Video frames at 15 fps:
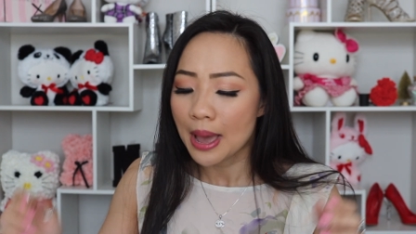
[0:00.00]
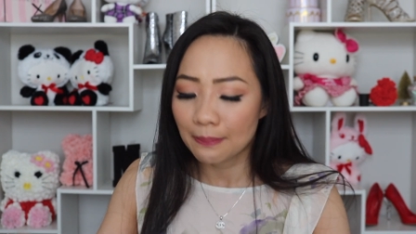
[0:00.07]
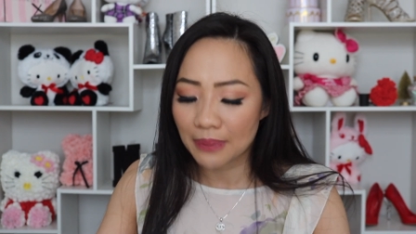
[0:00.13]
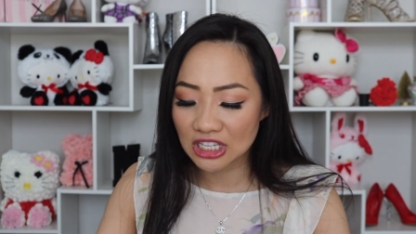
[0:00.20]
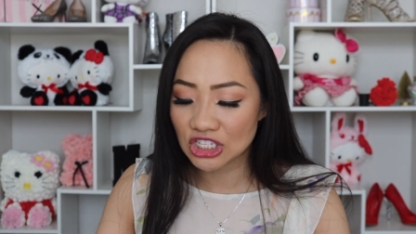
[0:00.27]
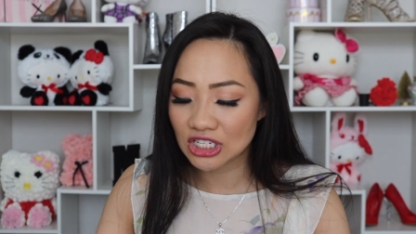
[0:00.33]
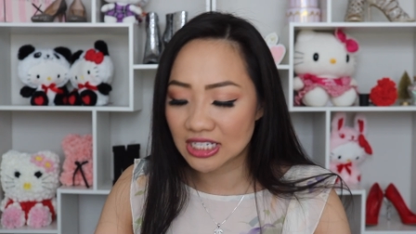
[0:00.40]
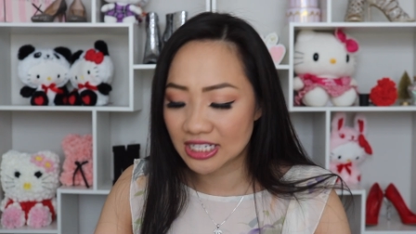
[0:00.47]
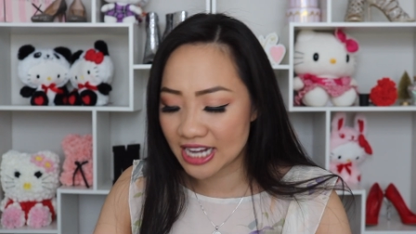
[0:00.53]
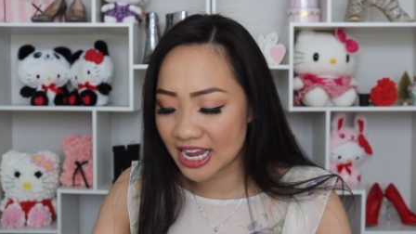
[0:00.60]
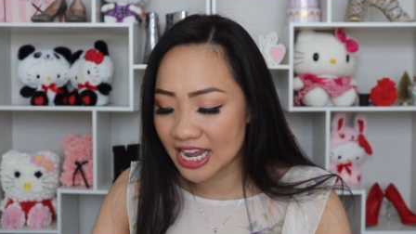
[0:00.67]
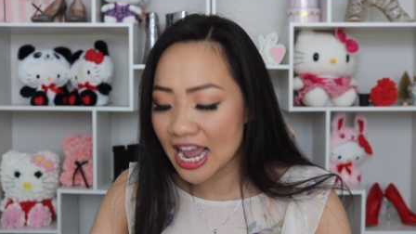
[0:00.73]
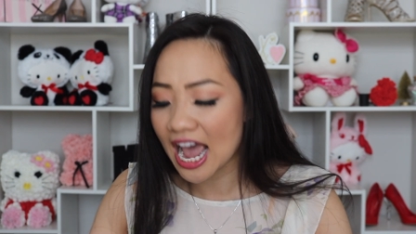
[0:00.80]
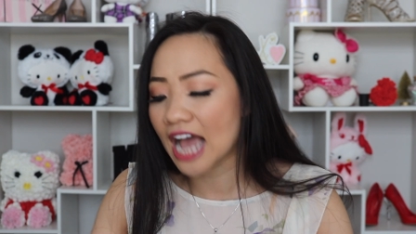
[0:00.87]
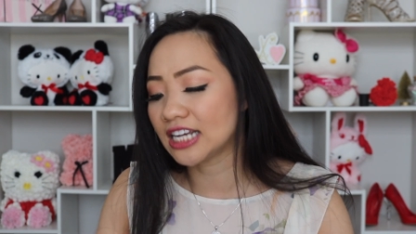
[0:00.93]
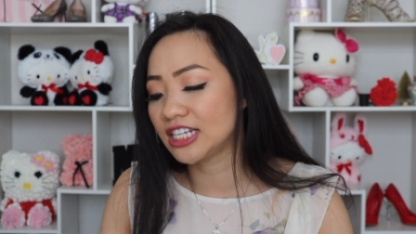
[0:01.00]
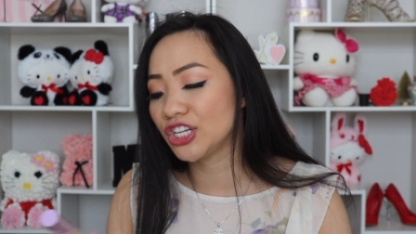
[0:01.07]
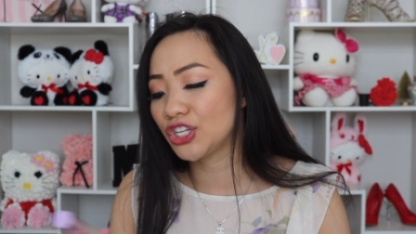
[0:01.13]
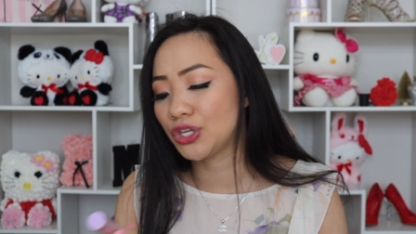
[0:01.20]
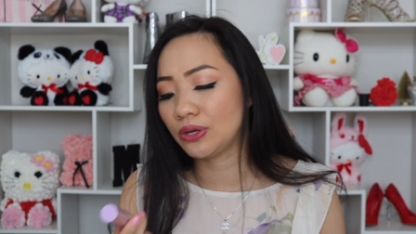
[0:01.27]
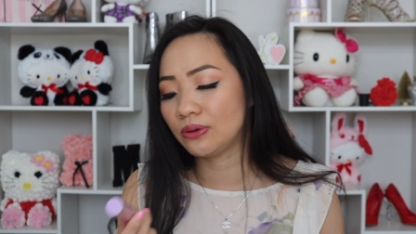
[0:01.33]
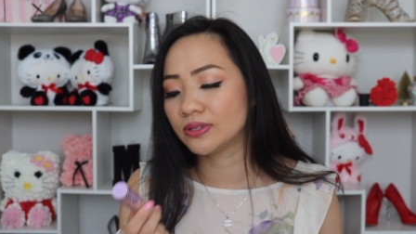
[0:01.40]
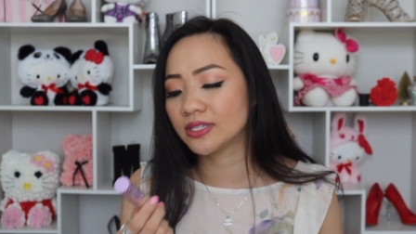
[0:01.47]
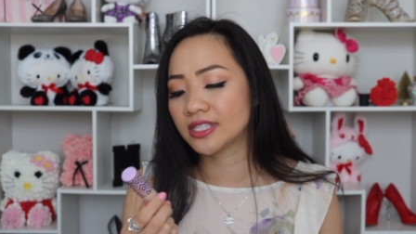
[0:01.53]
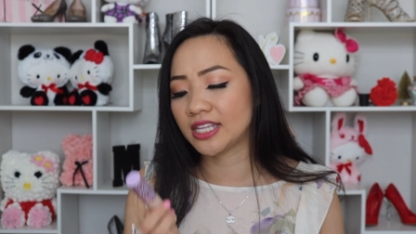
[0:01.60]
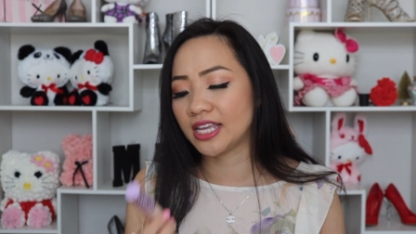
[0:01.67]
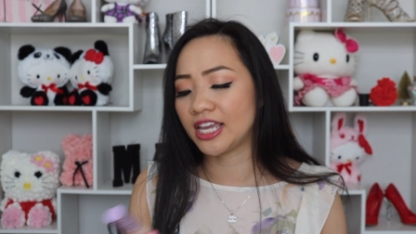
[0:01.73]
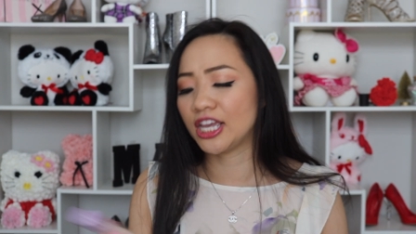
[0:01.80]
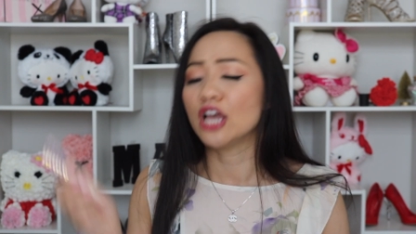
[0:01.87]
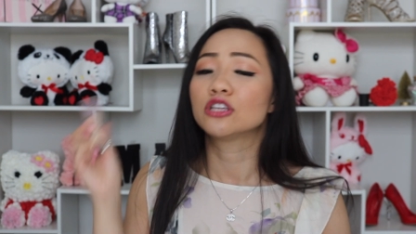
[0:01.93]
but today I did use
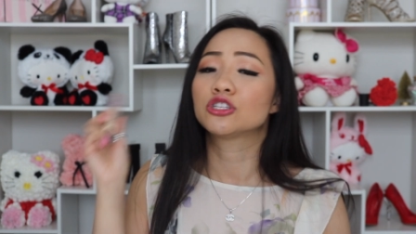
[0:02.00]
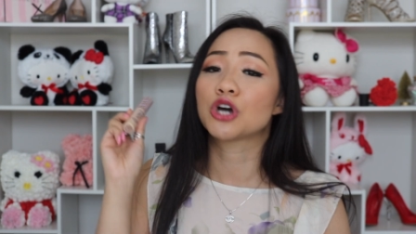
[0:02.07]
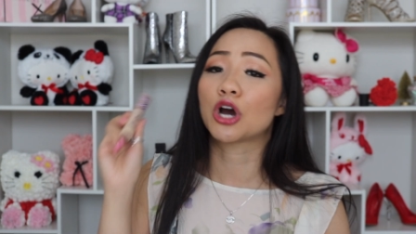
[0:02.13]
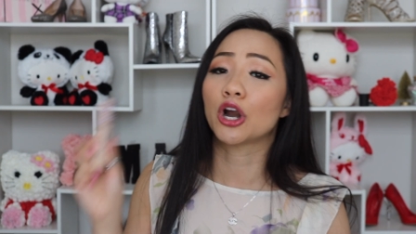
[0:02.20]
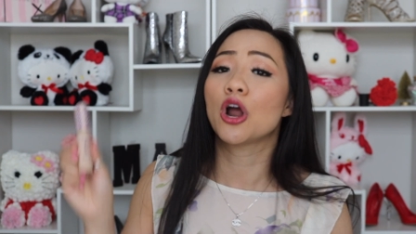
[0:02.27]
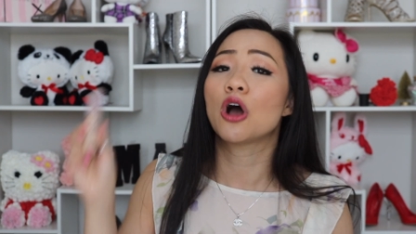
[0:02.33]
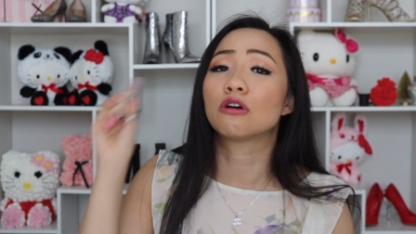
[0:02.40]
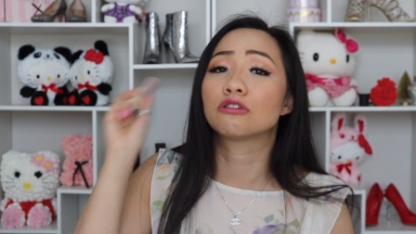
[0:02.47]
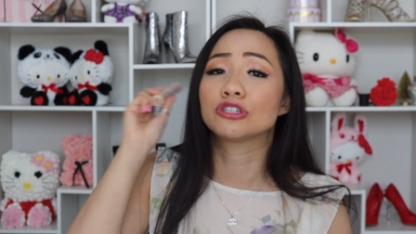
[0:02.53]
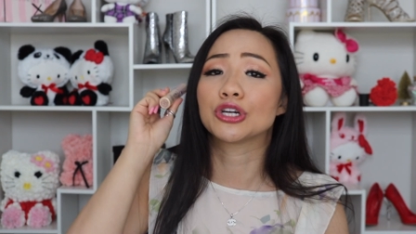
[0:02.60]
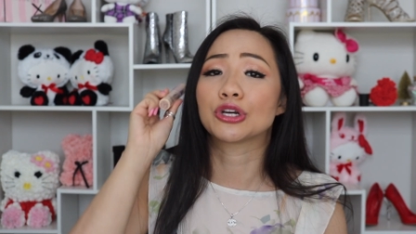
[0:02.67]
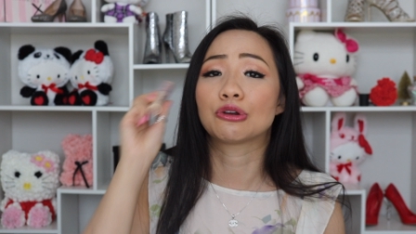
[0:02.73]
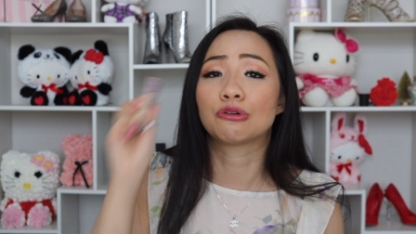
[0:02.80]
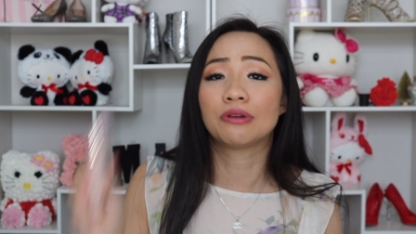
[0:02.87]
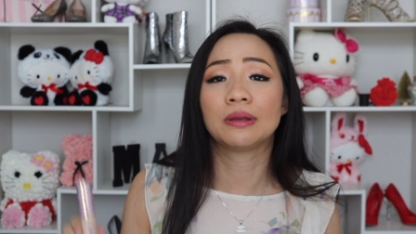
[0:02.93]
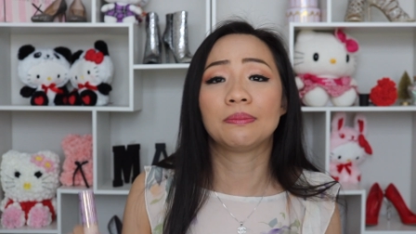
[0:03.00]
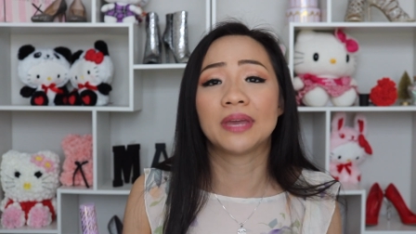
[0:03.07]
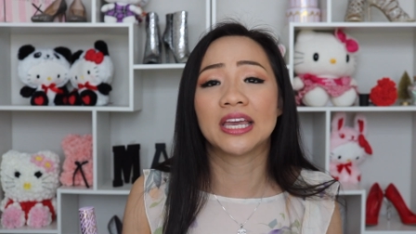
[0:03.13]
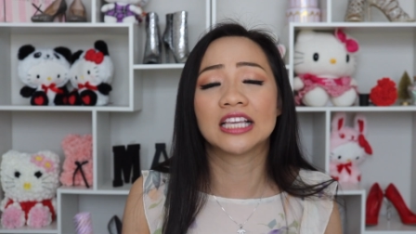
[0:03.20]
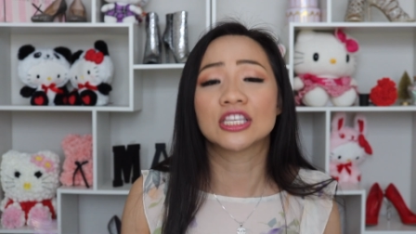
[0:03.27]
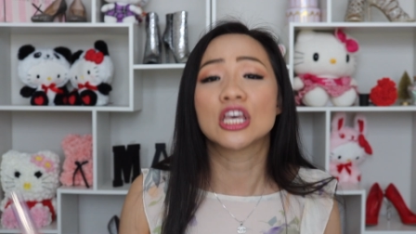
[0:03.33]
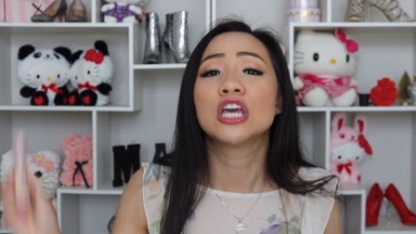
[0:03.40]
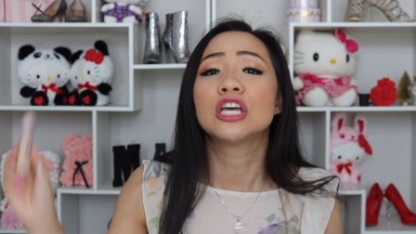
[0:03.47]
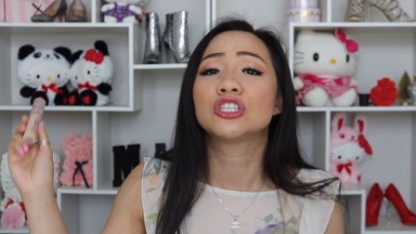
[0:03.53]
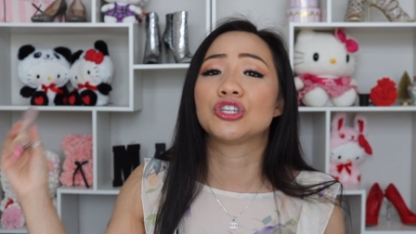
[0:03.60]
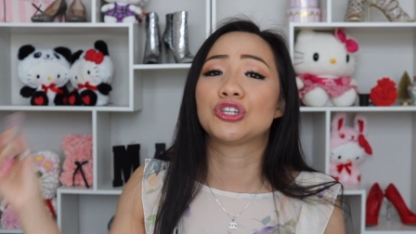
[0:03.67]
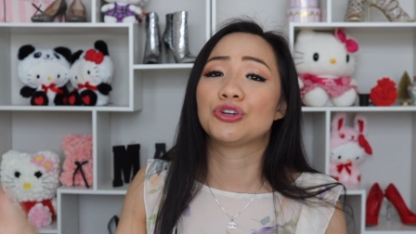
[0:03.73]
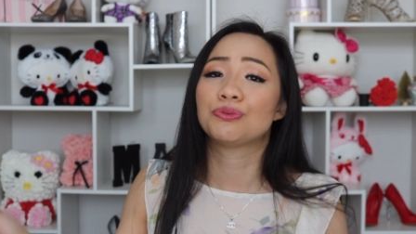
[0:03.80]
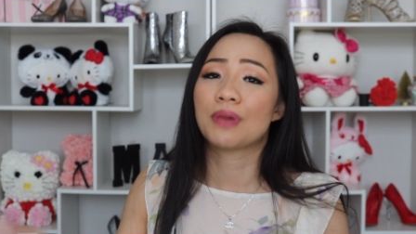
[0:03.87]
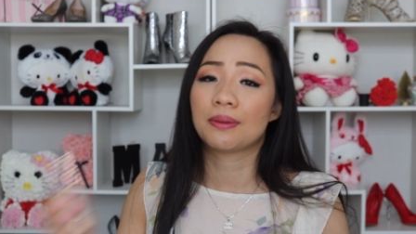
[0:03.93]
the Tarte Ultra Creamies to
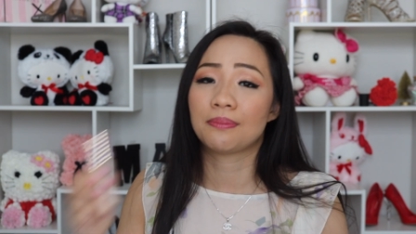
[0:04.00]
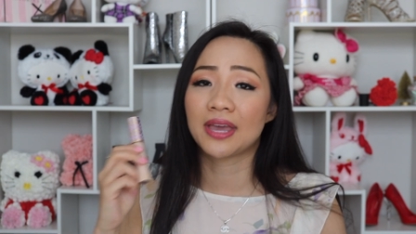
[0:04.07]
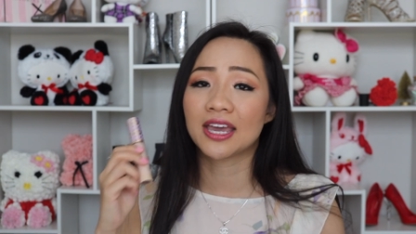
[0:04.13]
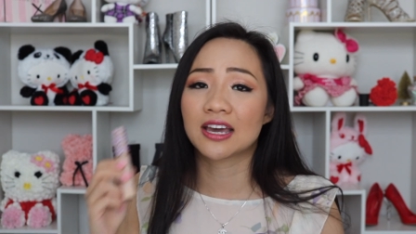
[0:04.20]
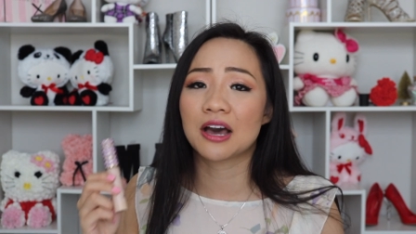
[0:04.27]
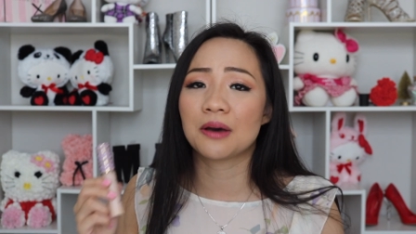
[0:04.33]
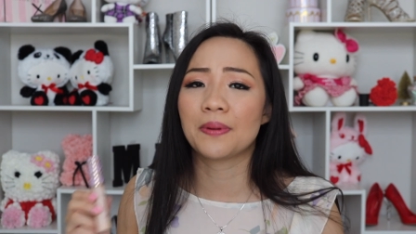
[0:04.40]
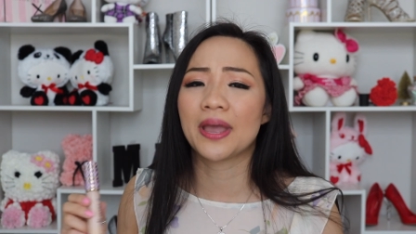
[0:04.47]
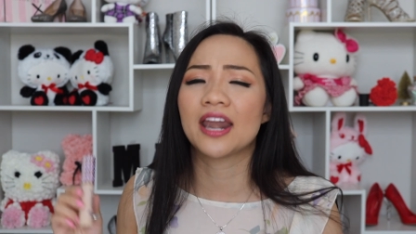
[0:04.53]
do my makeup,